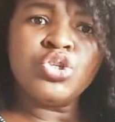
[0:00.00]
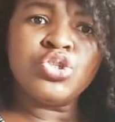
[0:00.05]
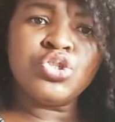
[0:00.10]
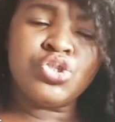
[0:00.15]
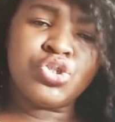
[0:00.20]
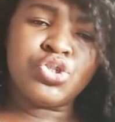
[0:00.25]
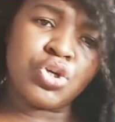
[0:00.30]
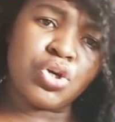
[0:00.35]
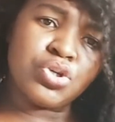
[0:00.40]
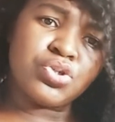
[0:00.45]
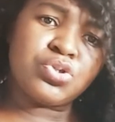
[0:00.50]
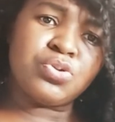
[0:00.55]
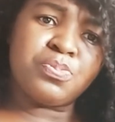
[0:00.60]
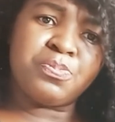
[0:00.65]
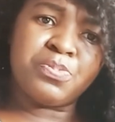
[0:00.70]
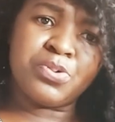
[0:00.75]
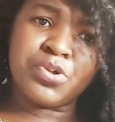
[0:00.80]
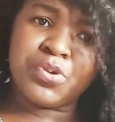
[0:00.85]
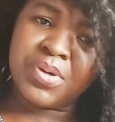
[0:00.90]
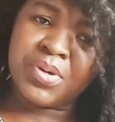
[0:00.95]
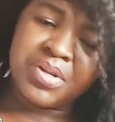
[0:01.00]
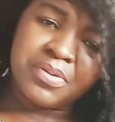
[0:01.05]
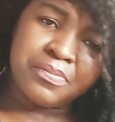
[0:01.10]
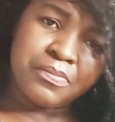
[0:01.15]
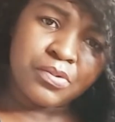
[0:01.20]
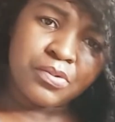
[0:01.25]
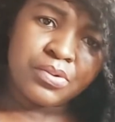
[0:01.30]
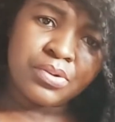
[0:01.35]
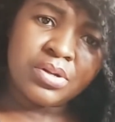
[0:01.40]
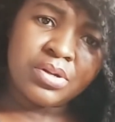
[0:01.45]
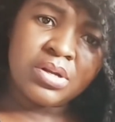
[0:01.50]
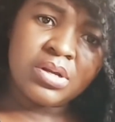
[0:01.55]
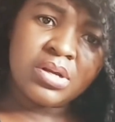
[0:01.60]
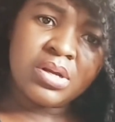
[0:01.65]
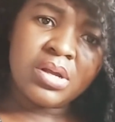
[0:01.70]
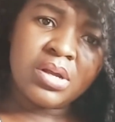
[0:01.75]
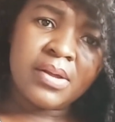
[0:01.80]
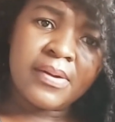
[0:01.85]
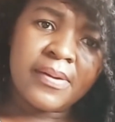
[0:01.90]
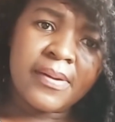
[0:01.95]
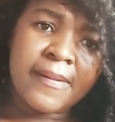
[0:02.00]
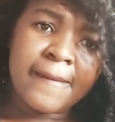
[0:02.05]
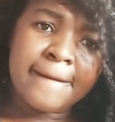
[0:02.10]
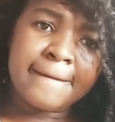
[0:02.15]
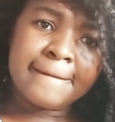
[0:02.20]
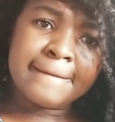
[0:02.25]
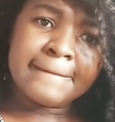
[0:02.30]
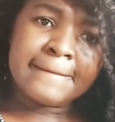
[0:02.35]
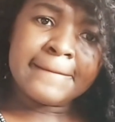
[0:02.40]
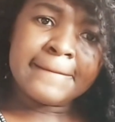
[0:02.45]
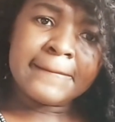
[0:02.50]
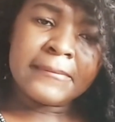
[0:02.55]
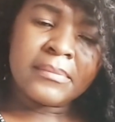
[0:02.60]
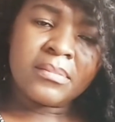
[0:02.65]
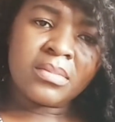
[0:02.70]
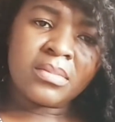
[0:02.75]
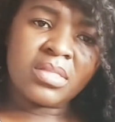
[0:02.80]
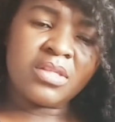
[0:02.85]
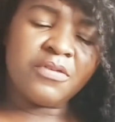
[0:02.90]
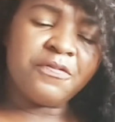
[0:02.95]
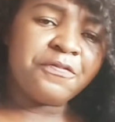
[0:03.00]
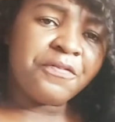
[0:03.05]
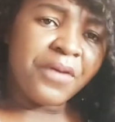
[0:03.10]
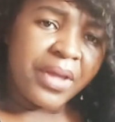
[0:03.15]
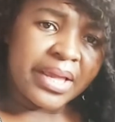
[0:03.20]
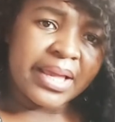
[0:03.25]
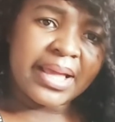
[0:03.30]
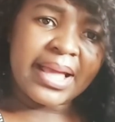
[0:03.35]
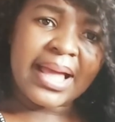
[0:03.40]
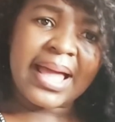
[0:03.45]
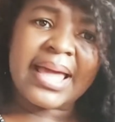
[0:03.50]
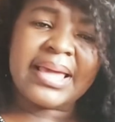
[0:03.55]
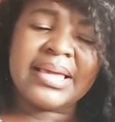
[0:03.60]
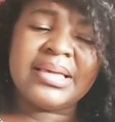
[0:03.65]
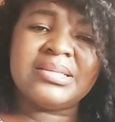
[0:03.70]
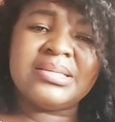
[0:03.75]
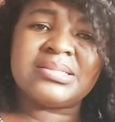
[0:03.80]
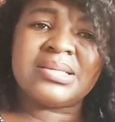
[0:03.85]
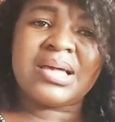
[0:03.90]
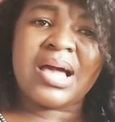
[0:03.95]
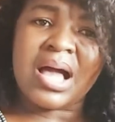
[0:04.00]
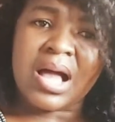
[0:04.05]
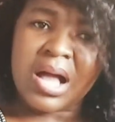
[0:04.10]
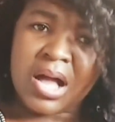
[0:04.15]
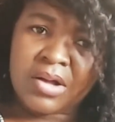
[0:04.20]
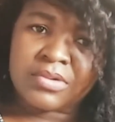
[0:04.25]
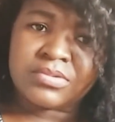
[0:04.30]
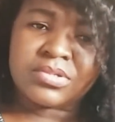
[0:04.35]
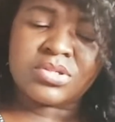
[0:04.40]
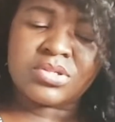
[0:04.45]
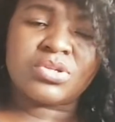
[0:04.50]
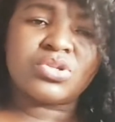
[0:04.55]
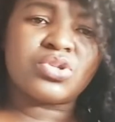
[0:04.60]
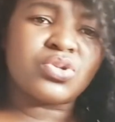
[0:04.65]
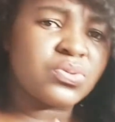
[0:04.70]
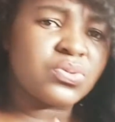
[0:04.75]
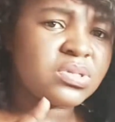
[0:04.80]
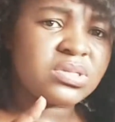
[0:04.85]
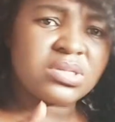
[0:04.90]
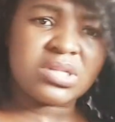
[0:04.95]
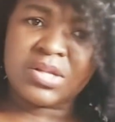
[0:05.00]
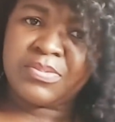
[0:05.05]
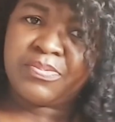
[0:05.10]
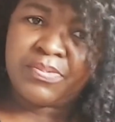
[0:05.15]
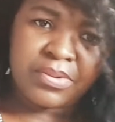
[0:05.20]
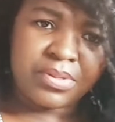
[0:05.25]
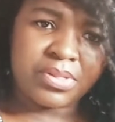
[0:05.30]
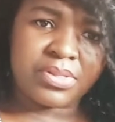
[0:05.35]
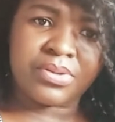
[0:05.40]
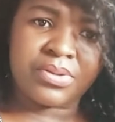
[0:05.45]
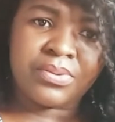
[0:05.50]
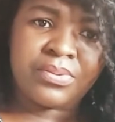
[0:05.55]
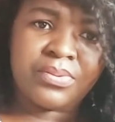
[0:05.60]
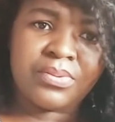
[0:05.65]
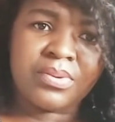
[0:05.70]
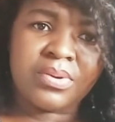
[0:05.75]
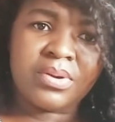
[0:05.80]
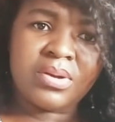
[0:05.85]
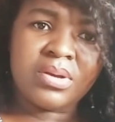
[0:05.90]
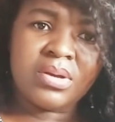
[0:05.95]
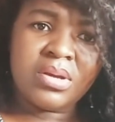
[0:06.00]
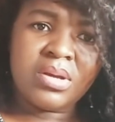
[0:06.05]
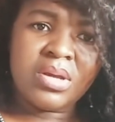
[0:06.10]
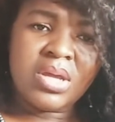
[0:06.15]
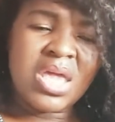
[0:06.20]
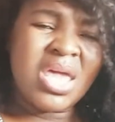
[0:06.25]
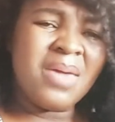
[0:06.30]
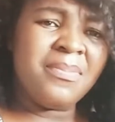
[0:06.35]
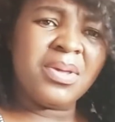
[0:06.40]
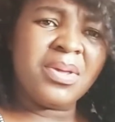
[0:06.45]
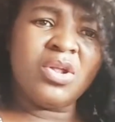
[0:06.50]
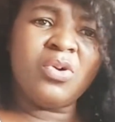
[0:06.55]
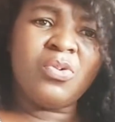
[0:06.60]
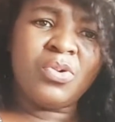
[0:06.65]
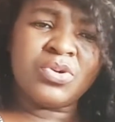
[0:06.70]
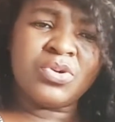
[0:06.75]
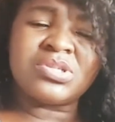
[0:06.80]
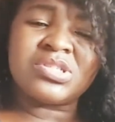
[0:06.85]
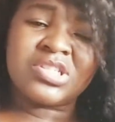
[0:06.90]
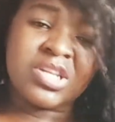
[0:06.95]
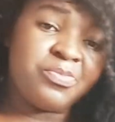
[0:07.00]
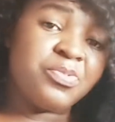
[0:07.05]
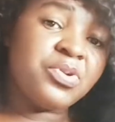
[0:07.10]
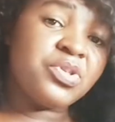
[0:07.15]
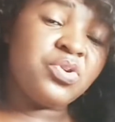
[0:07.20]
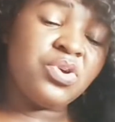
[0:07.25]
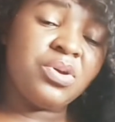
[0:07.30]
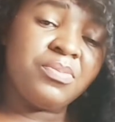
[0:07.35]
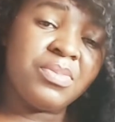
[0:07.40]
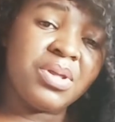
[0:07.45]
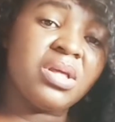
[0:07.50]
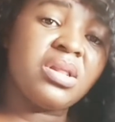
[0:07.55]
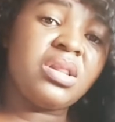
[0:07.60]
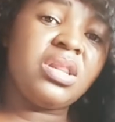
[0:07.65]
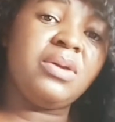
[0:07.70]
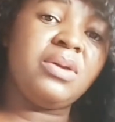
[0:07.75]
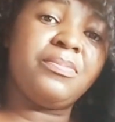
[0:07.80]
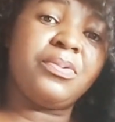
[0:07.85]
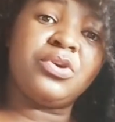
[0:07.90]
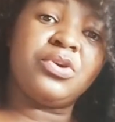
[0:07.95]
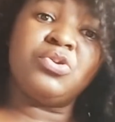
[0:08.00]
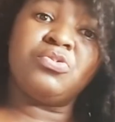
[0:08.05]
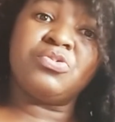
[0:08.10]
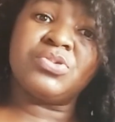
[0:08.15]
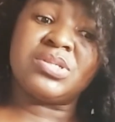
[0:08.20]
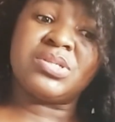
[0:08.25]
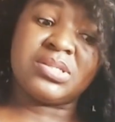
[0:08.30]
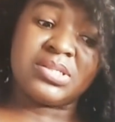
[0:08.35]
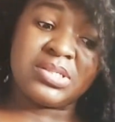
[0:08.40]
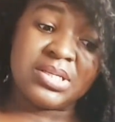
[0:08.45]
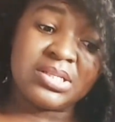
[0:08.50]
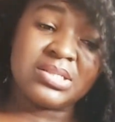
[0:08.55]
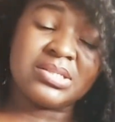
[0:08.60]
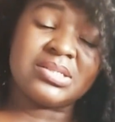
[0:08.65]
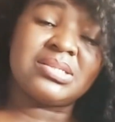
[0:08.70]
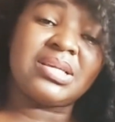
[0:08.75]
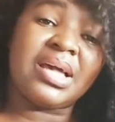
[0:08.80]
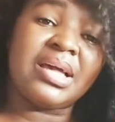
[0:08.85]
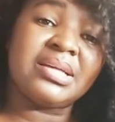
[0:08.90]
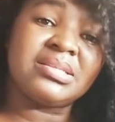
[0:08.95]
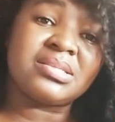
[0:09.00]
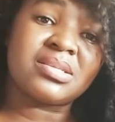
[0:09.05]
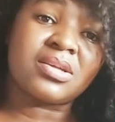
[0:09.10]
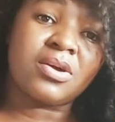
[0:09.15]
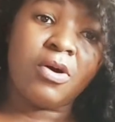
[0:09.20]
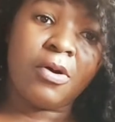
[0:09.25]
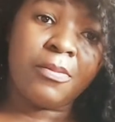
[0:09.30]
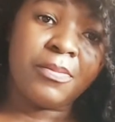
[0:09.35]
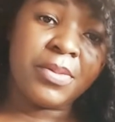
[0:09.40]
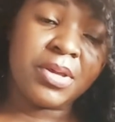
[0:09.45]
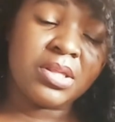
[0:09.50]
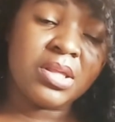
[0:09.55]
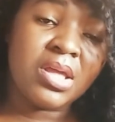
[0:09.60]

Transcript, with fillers: just to put you in the mood. The fake guy is out to sleep with you. He may not want to sleep with you immediately, but you will see the signs coming.